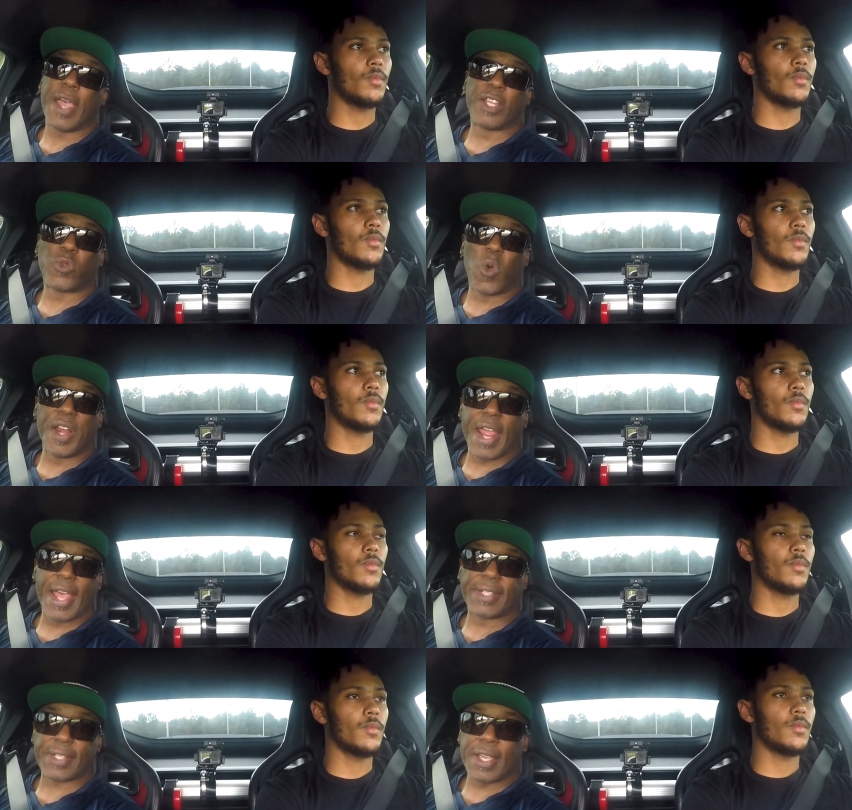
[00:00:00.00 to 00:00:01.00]
Speaker 1: S1
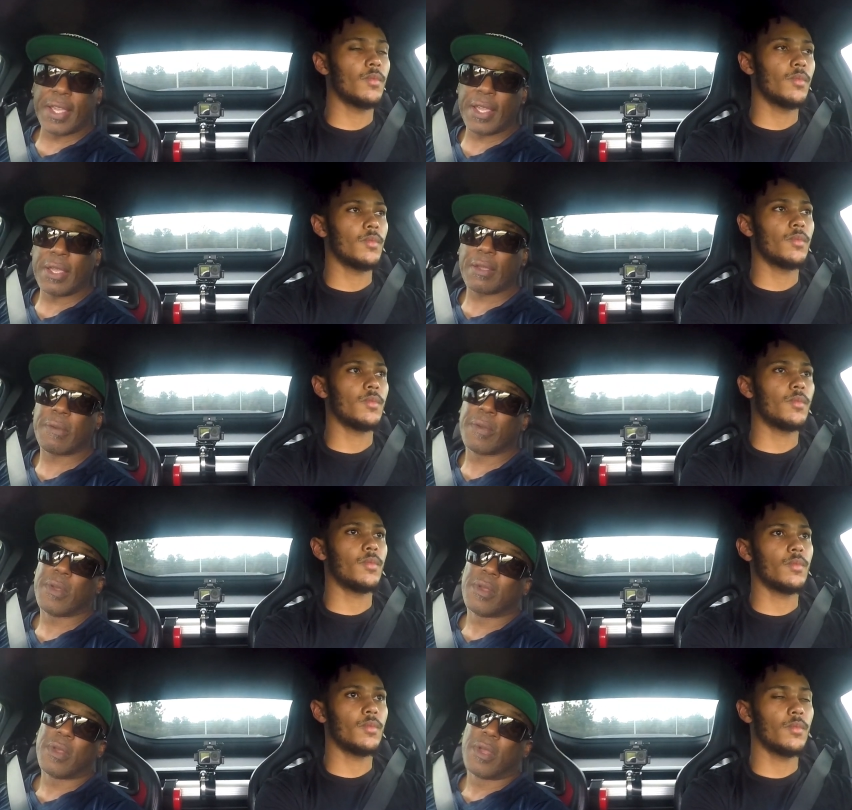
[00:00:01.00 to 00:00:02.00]
SE
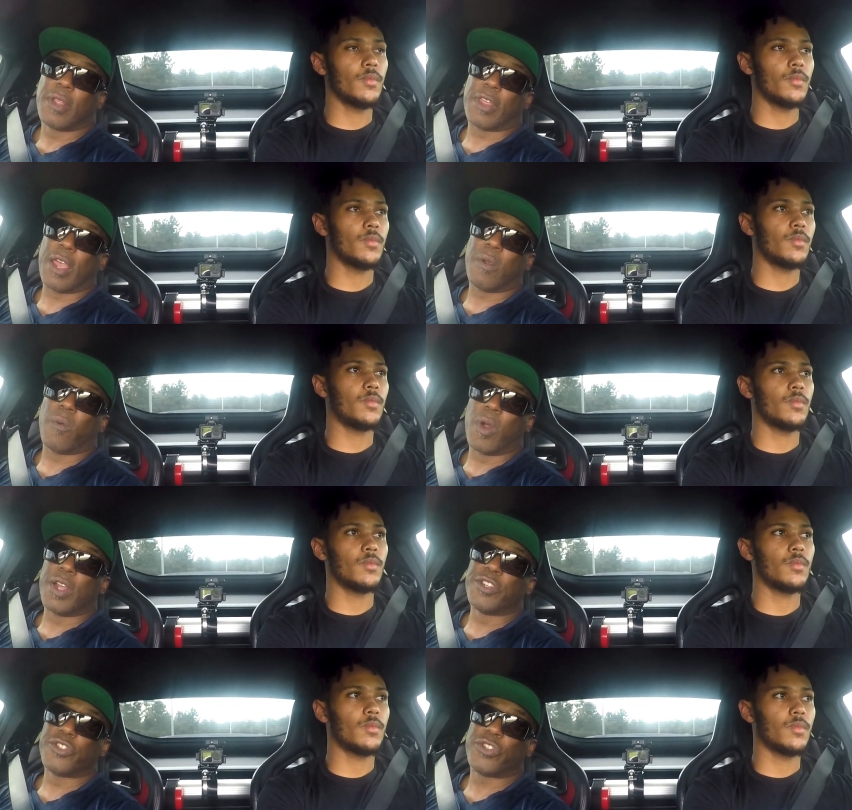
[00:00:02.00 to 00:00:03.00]
that
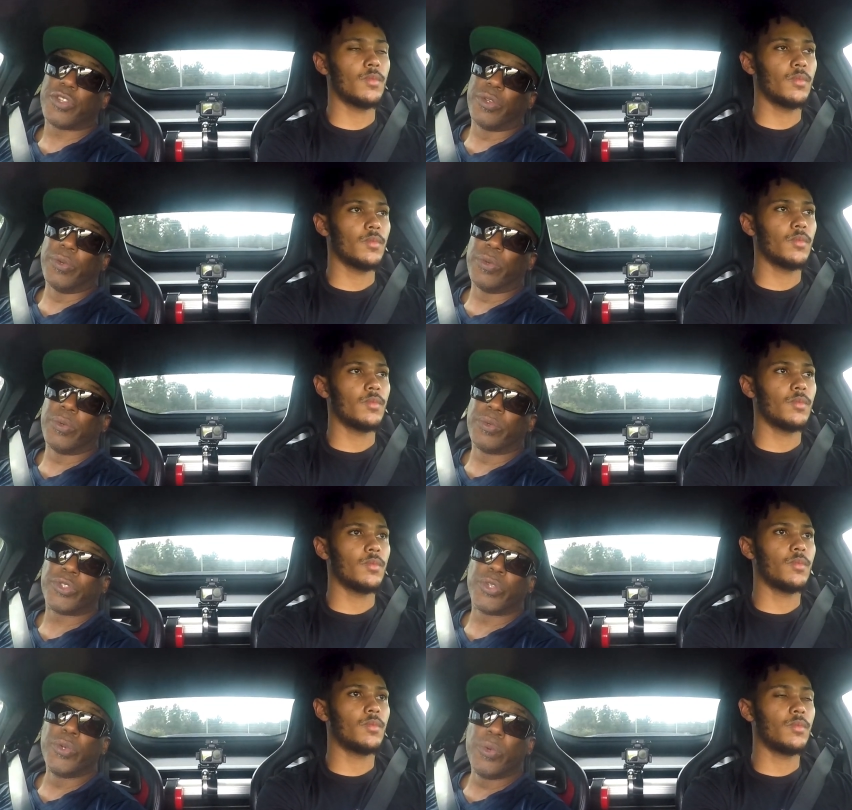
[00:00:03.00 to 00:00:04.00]
runs to
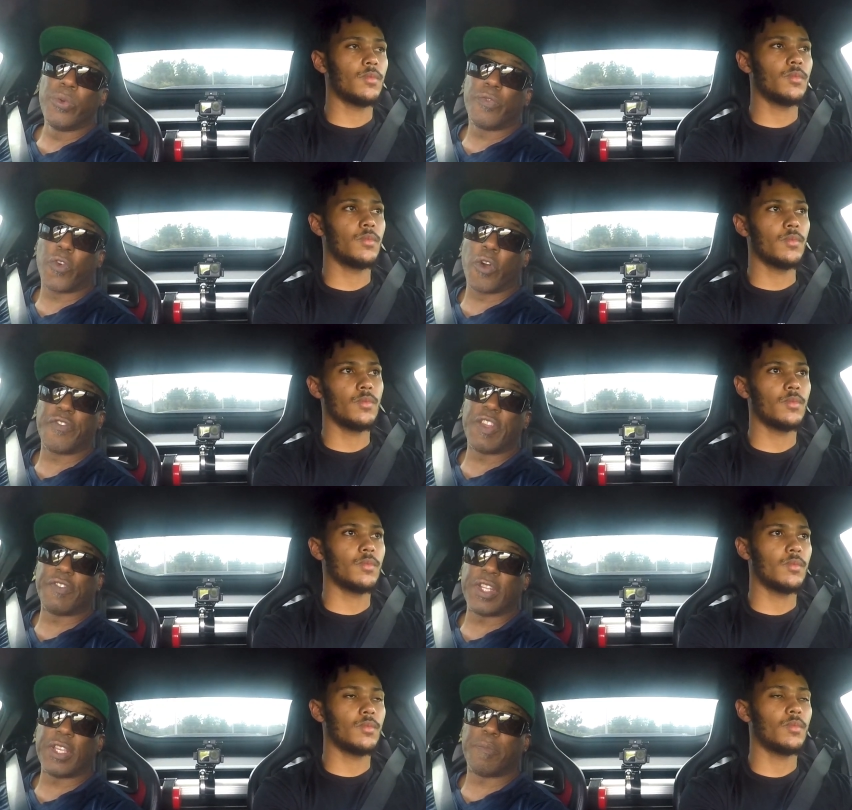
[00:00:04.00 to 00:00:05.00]
two
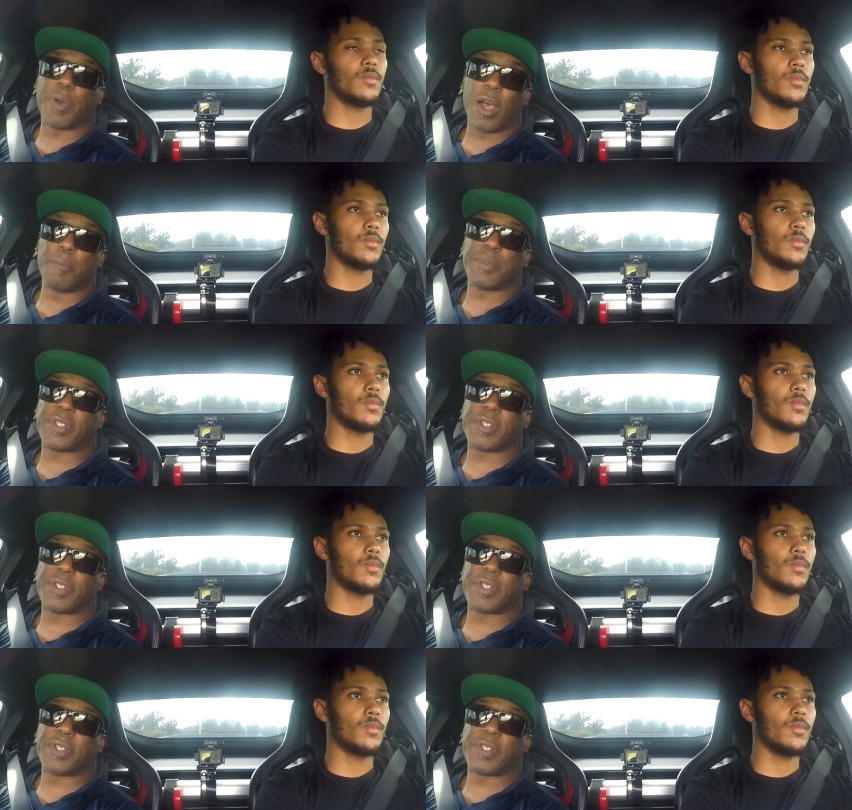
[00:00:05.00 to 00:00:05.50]
450 pumps